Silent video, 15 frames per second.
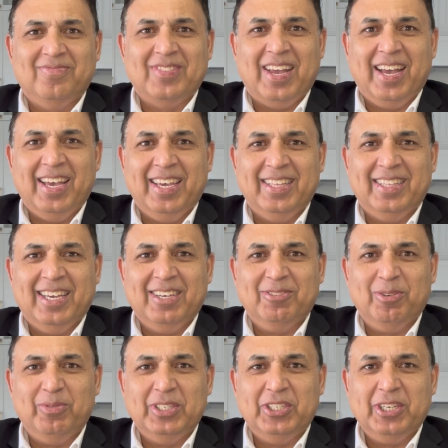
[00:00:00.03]
Hi, thanks
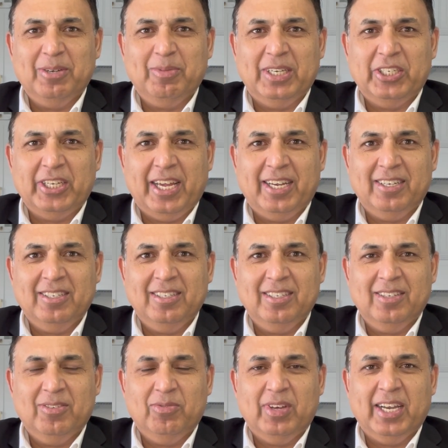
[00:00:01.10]
for visiting my channel.
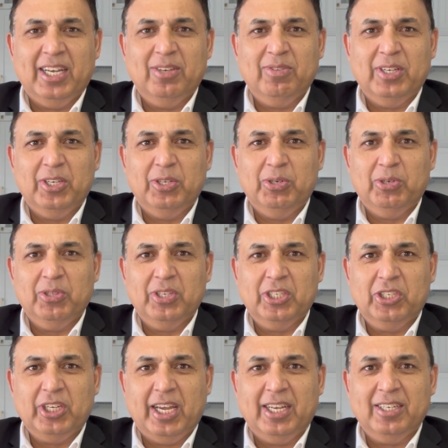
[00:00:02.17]
For anyone new to this
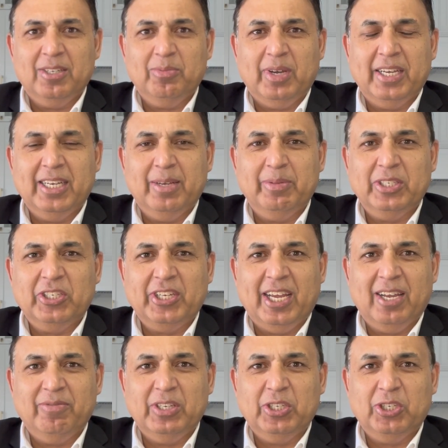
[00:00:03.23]
channel, my name is
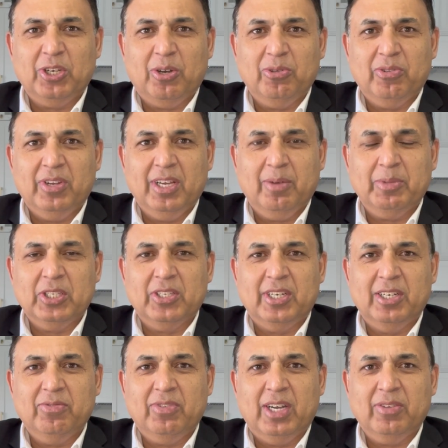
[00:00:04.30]
Tanveer Chaudhary. I'm a
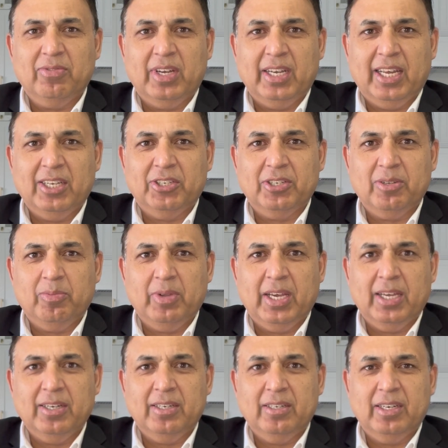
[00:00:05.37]
certified financial
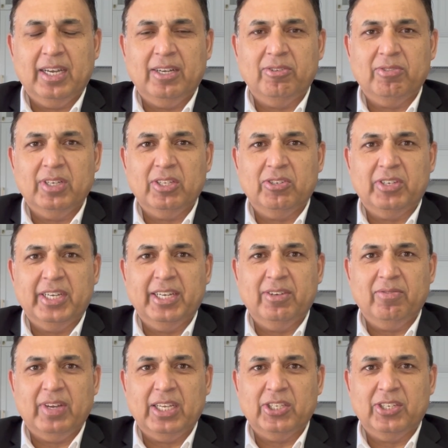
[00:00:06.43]
planner and real estate
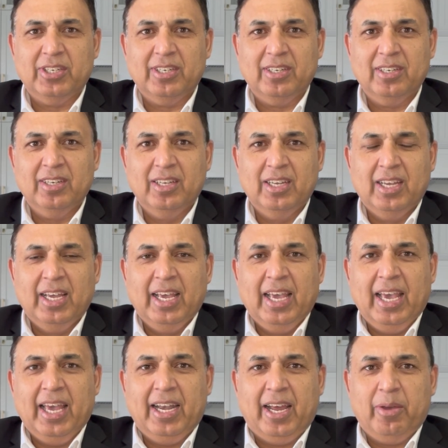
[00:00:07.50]
investor,
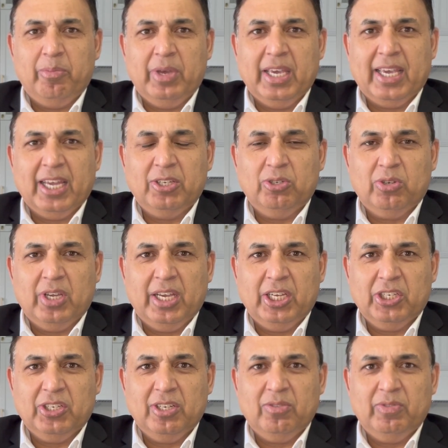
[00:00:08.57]
and I make
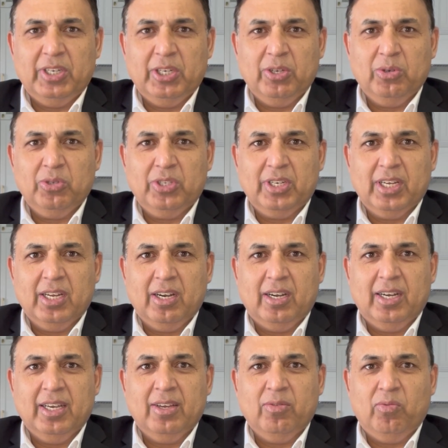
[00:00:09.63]
educational videos
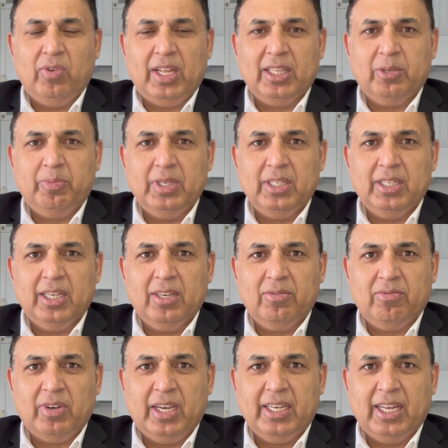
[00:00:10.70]
regarding wealth building,
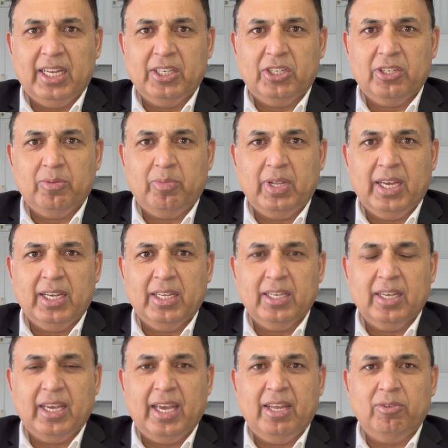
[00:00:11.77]
financial
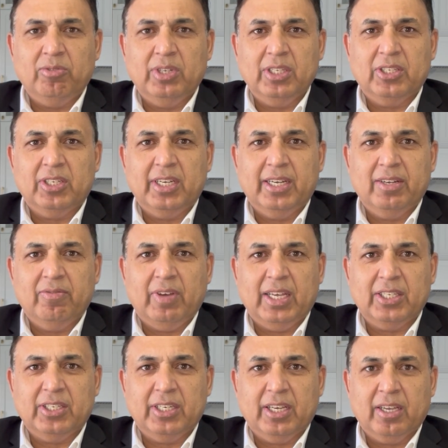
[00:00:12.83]
planning, and real estate
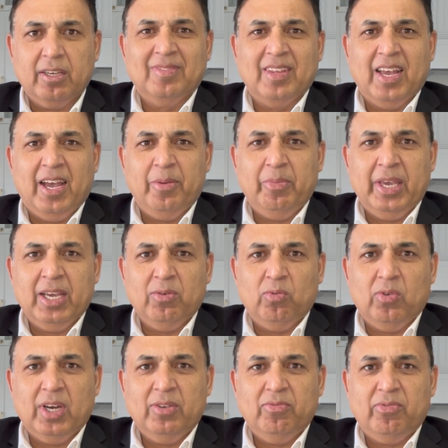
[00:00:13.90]
investing. I make
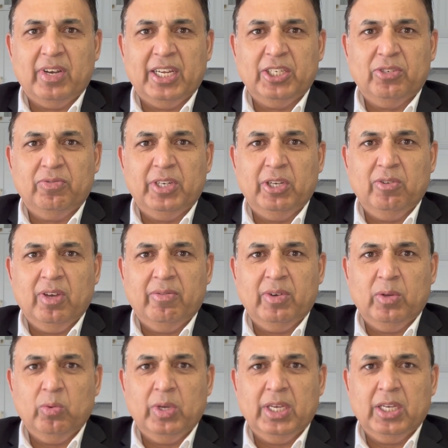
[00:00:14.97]
one fresh video every
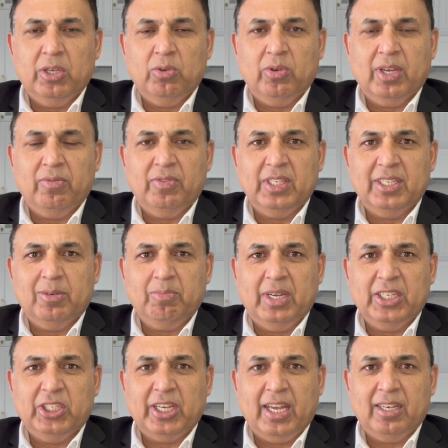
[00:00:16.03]
week. You can visit my
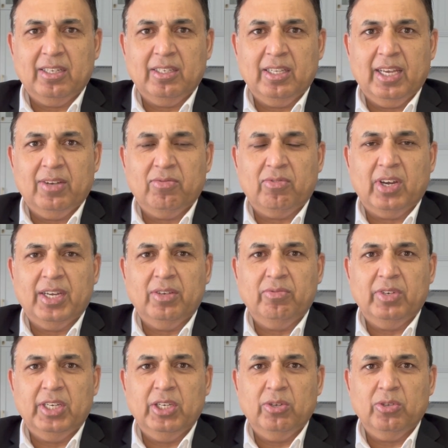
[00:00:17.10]
channel and find
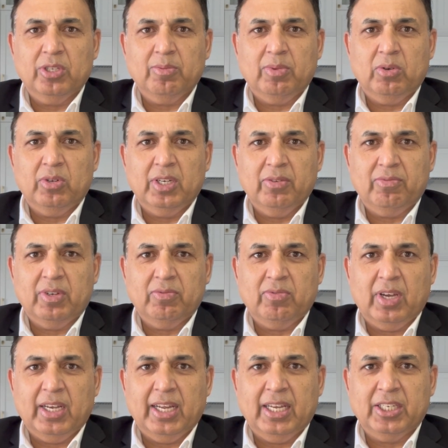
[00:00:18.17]
videos about different
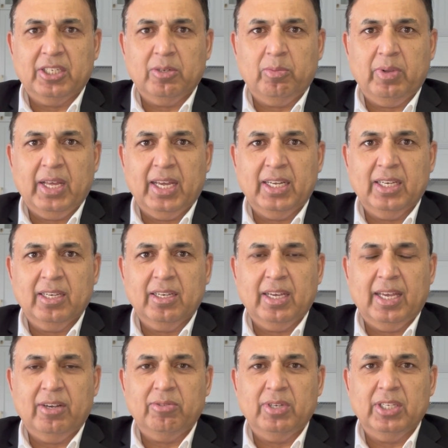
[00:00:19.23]
financial planning
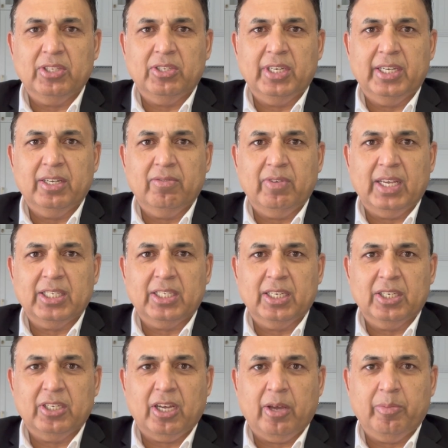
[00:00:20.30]
and real estate investing
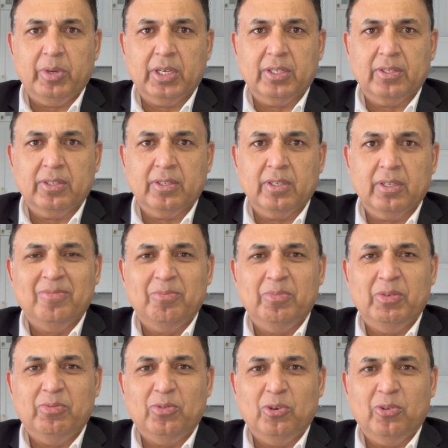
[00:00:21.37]
topics.
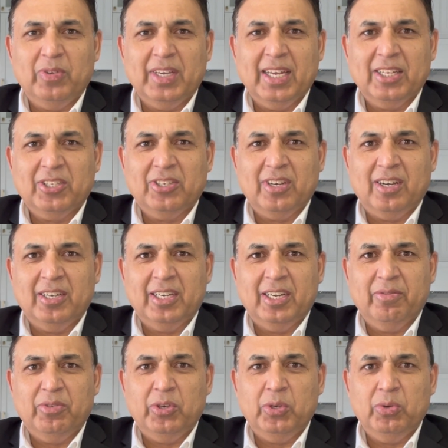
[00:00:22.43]
Before we get started,
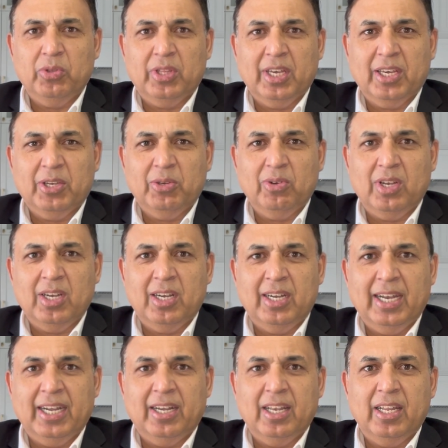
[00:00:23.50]
if you think you learn
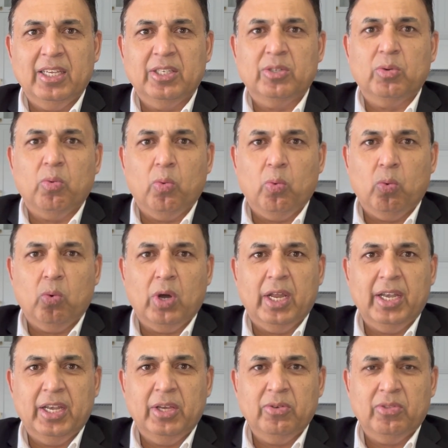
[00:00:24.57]
at least
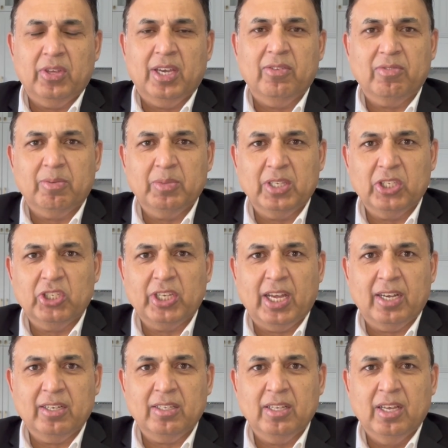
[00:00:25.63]
one new thing from this
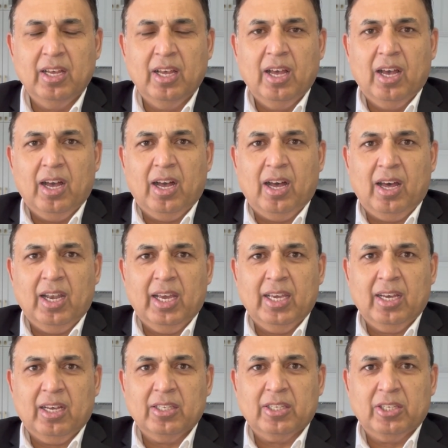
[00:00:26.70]
channel, all I
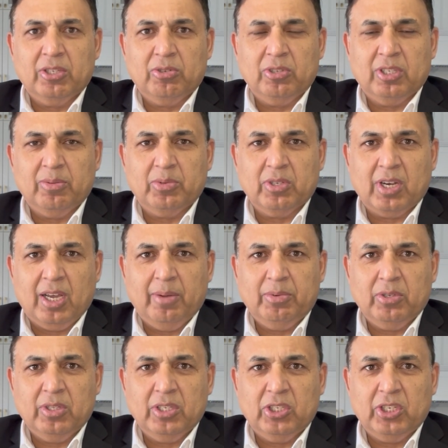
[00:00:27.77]
ask is to subscribe
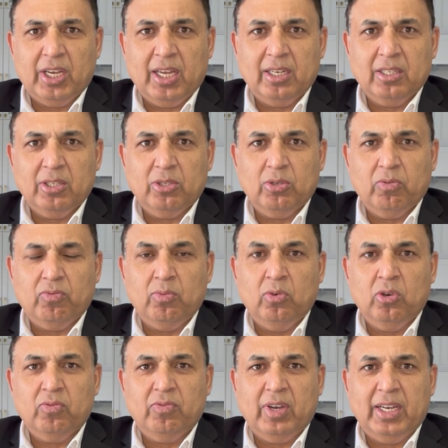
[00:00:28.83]
to this channel so
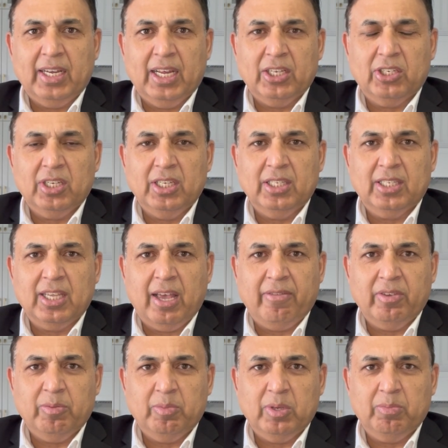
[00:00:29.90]
more financially
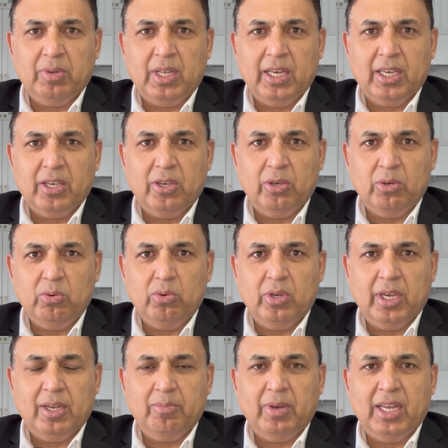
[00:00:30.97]
savvy people like you
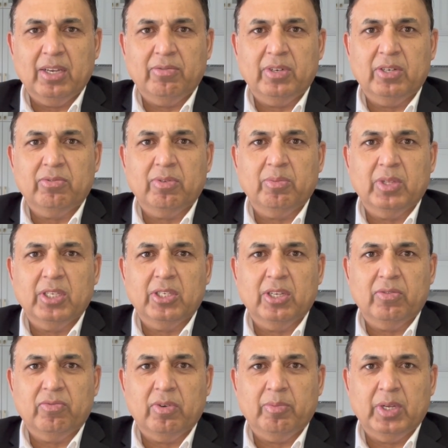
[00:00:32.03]
can benefit from this
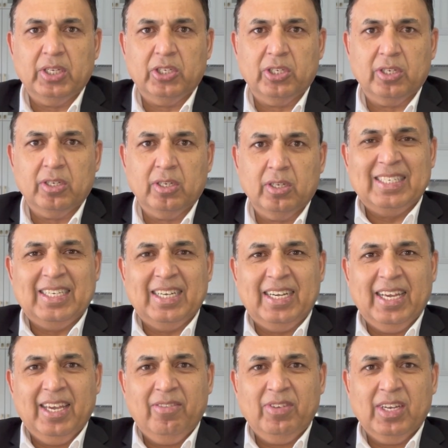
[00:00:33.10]
information.
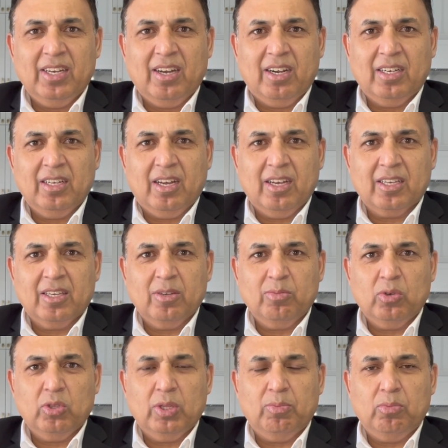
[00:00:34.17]
Today we are not talking
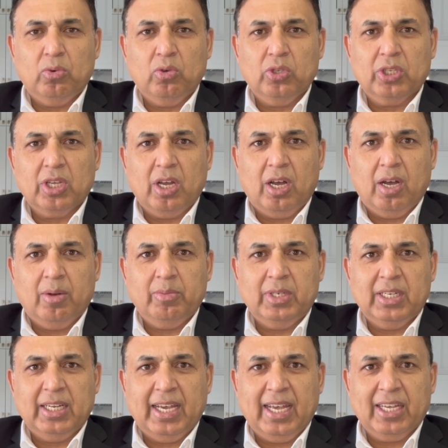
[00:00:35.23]
about the most common
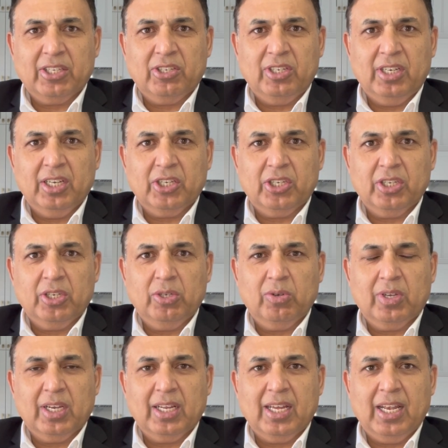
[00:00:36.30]
tax deduction you
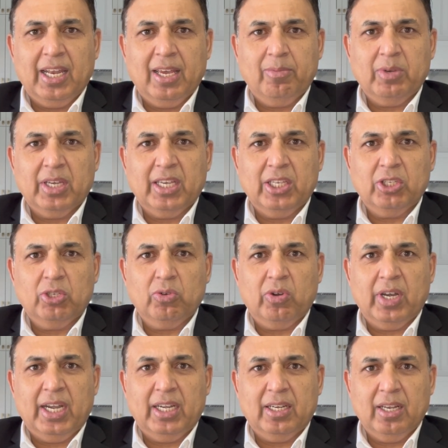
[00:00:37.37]
can claim against your
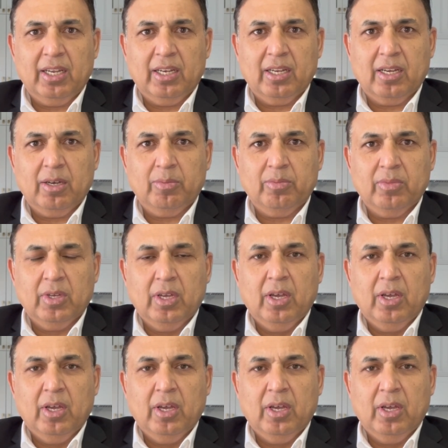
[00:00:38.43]
rental income.